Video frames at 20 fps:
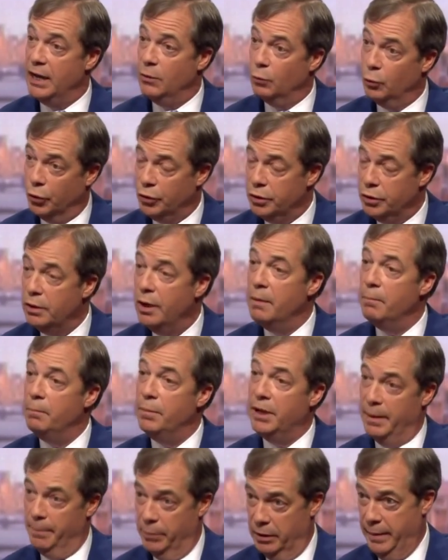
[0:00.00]
it wouldn't
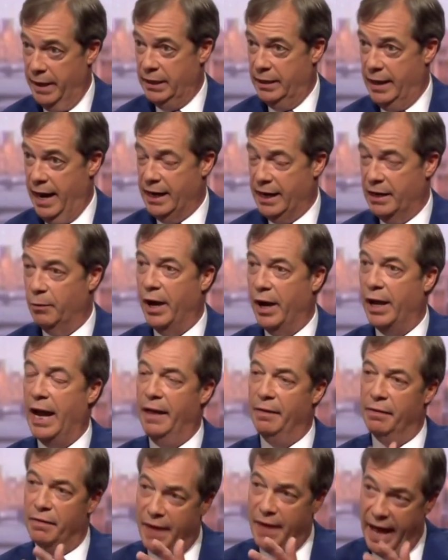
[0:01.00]
be implemented anyway.
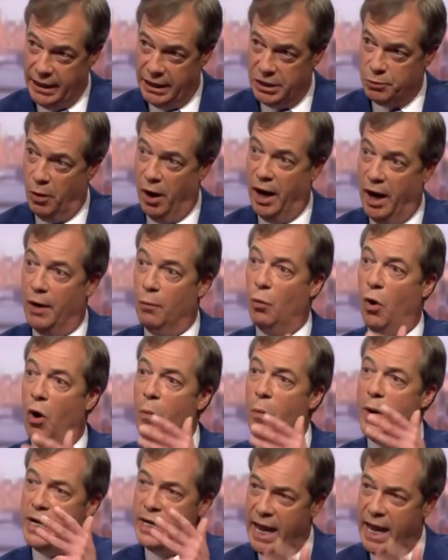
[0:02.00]
And that is why what